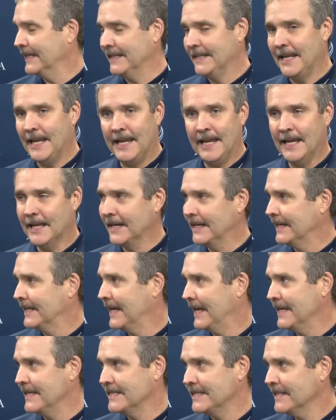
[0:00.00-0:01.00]
and Dan and
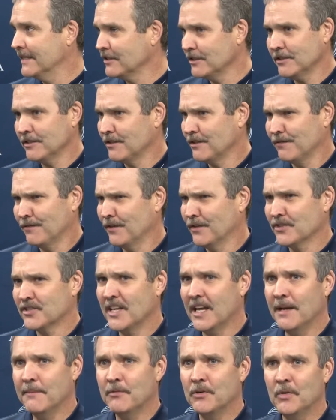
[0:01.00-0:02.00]
Casey. This is their first
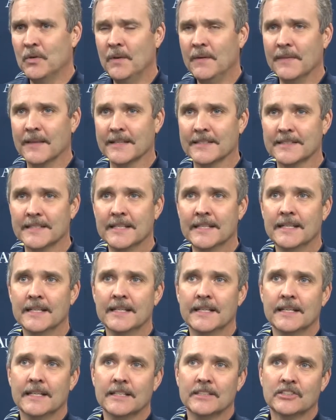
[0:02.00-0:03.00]
time doing this.
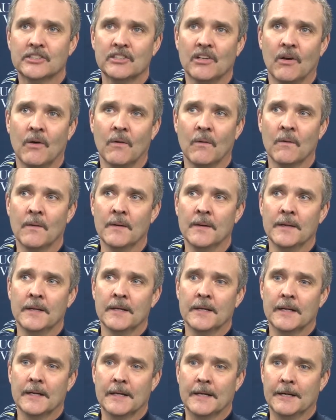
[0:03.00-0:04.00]
And so
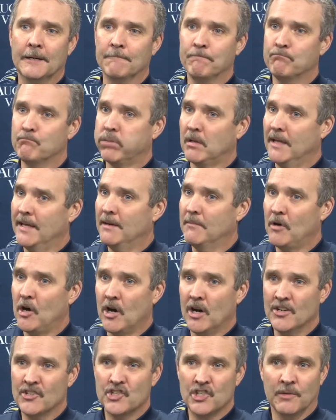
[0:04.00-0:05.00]
played them
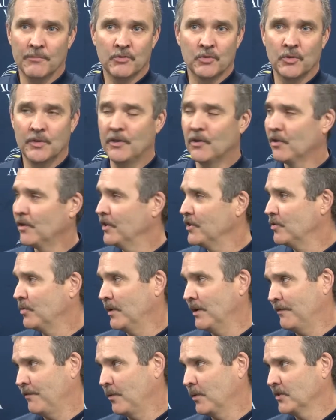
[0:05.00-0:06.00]
hard, jumped to an early
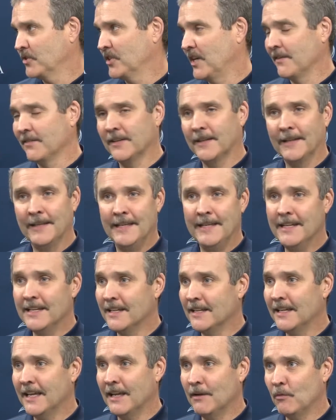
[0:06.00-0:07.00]
24-7 lead.
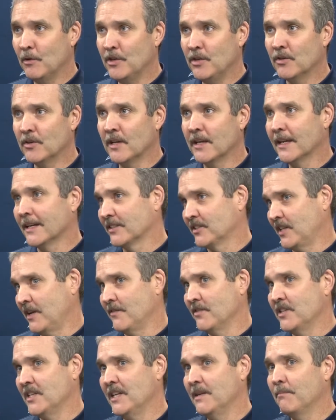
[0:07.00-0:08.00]
And when you can get a
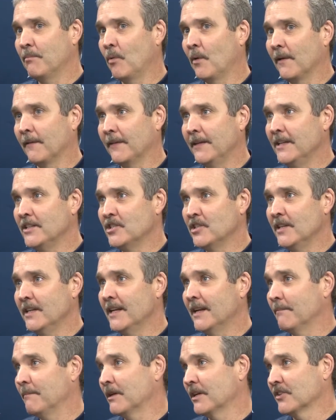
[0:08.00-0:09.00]
17-point lead, you
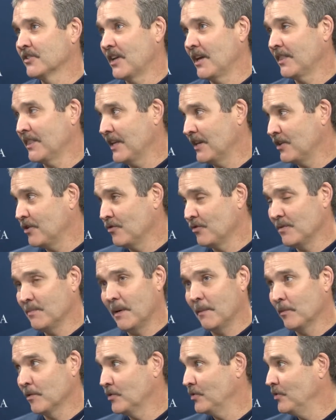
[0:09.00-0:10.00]
need it. Because I think you
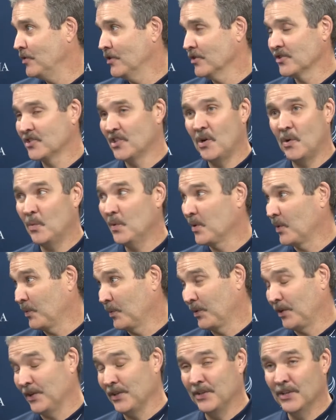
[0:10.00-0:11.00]
remember 2 years ago, we were
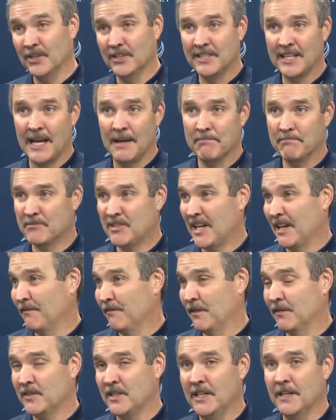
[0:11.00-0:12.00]
really good, top 10,
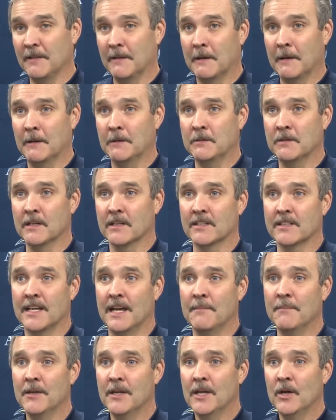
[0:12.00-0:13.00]
15 in the country at the
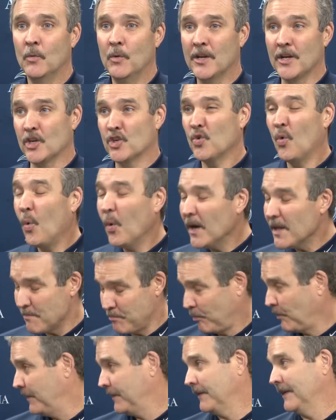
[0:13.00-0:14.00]
time. We had a
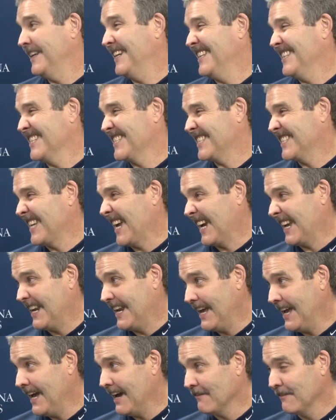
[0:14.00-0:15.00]
20-point lead in the second
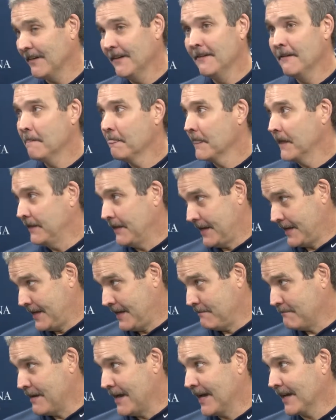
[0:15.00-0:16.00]
half. And they
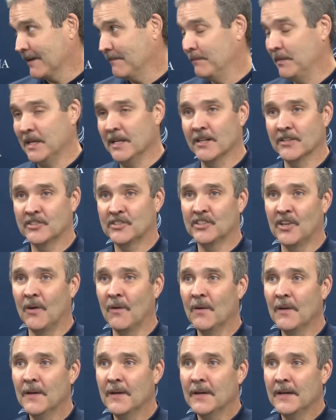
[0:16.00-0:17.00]
came back and beat us.
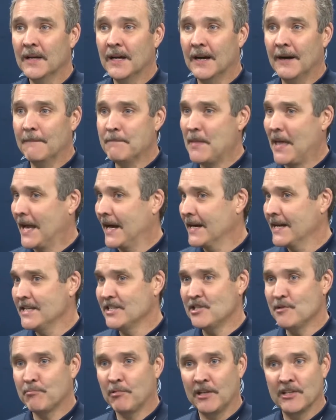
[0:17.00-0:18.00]
So not an
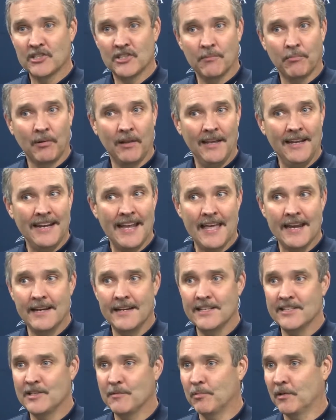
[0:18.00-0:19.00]
easy place to play, not an
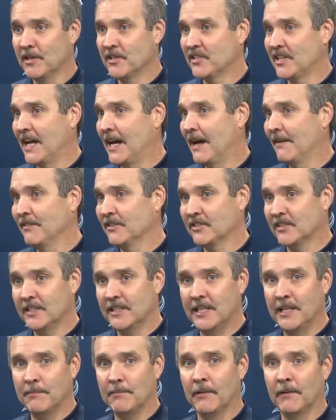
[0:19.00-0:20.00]
easy place to obviously
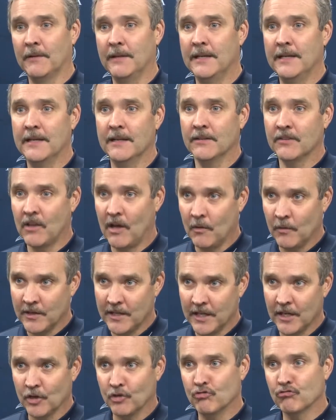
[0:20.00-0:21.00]
keep a lead. And thought we
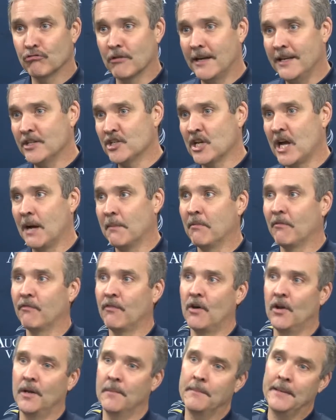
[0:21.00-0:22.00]
did a great job of
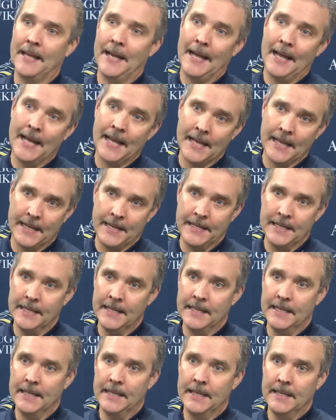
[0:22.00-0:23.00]
falling behind
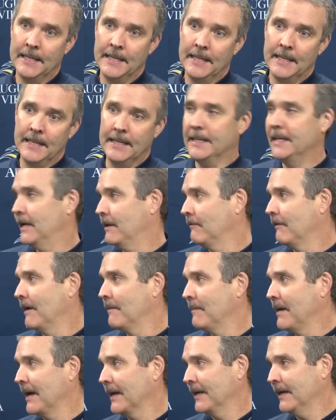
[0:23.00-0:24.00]
and getting
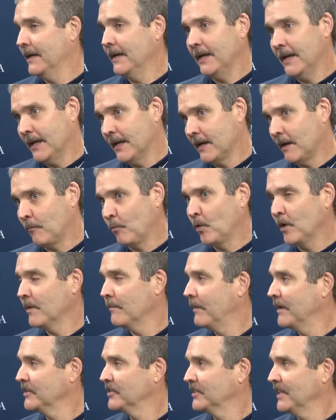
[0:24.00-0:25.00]
right back in it, ended up
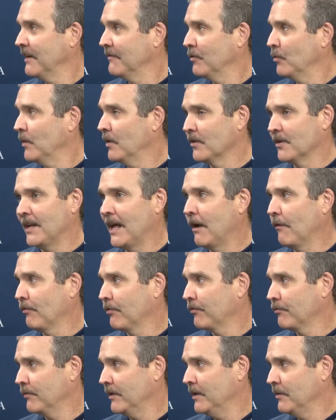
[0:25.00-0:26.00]
winning by 7. We were down
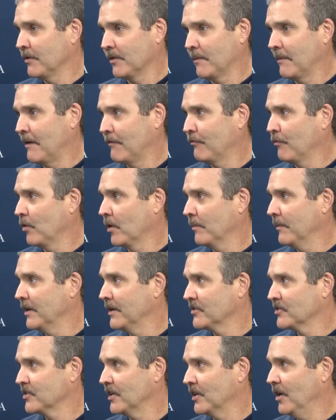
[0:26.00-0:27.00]
3 with about 4
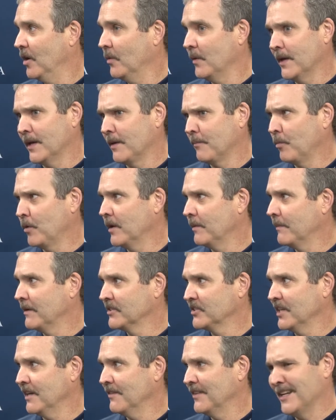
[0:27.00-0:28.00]
minutes to go. We ended up winning by
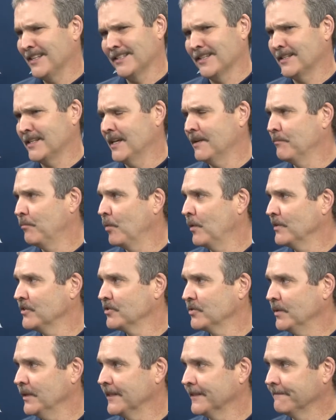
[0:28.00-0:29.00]
7. That's a 10-point
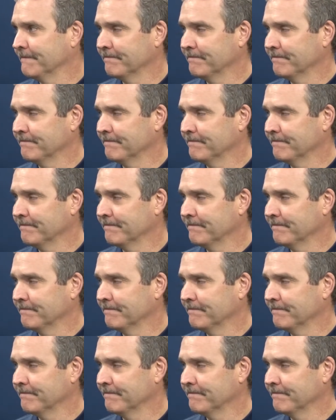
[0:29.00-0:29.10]
swing.